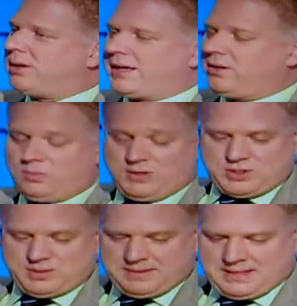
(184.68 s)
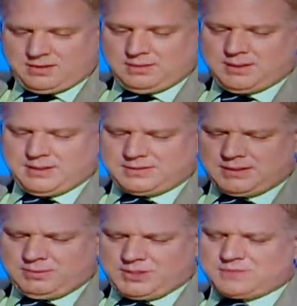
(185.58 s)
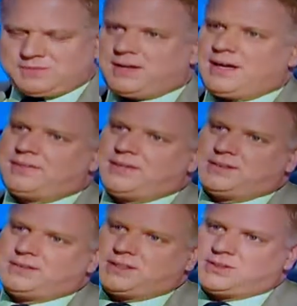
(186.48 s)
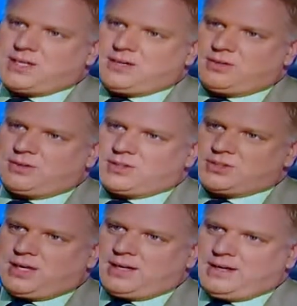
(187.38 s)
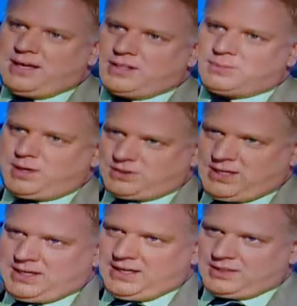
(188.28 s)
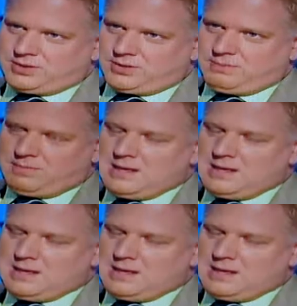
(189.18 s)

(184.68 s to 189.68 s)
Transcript: but I don't wish him ill. But uh, we just found out that uh, Senator Chris Dodd has prostate cancer.